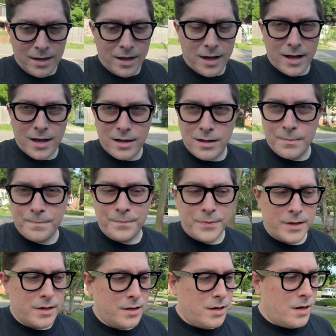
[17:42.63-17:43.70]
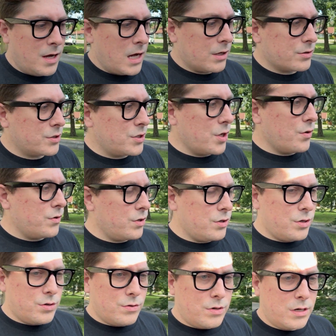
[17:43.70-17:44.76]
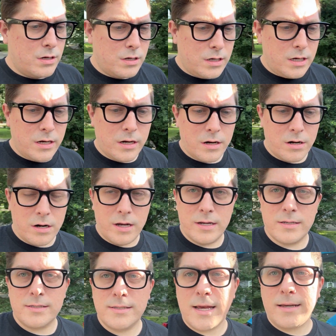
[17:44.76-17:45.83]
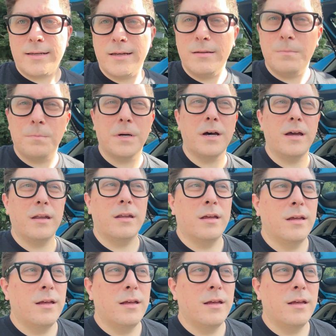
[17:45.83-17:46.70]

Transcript: I'll show you here in a second, but